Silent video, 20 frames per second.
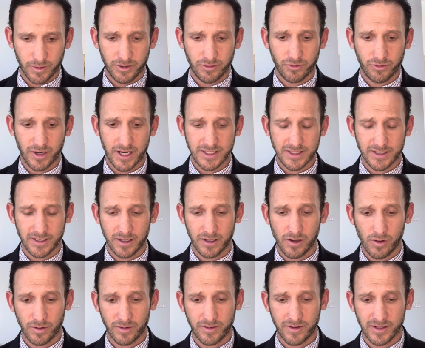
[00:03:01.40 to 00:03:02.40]
interested in
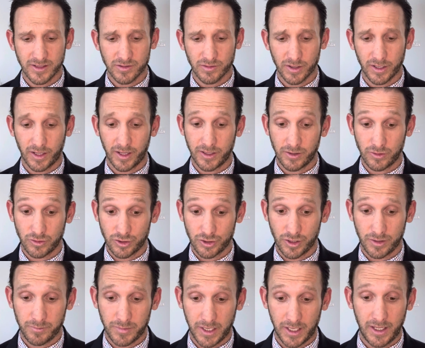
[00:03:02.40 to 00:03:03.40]
going to Israel, and you
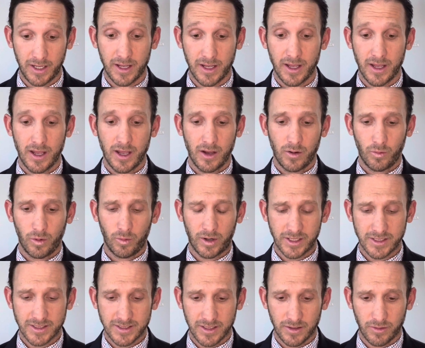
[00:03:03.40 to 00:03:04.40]
should be, we want
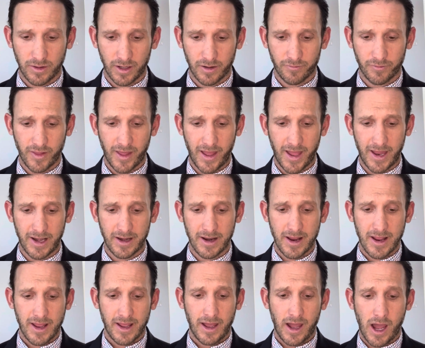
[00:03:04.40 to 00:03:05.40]
to see you there for that.
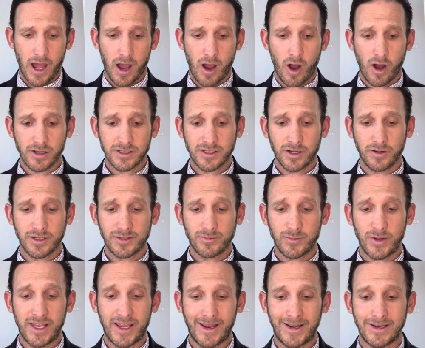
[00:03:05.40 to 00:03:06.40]
Also this
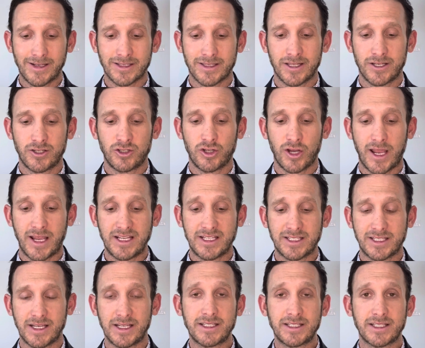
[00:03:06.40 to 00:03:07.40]
weekend is the
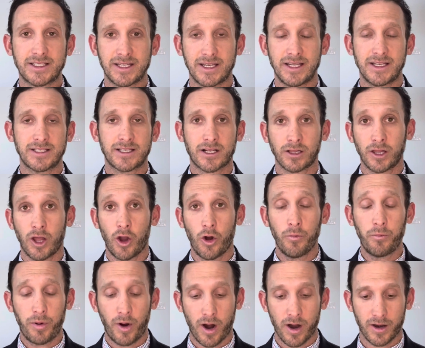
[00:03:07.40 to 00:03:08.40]
JCC's Glow
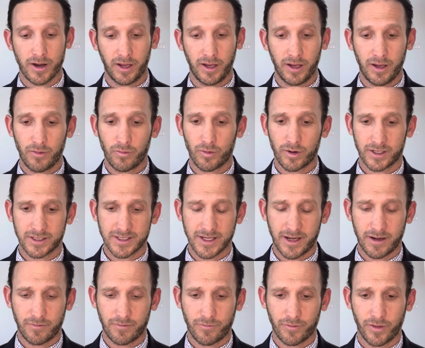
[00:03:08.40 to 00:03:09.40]
Party. We're
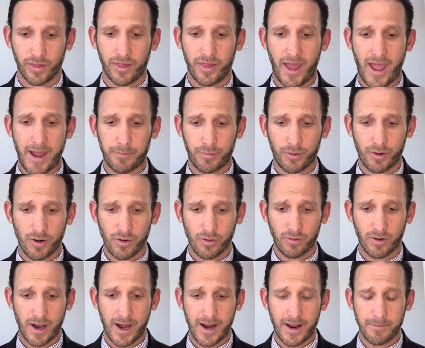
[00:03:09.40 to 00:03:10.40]
excited for that
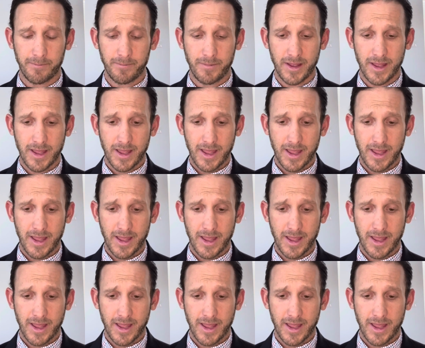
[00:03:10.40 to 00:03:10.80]
program.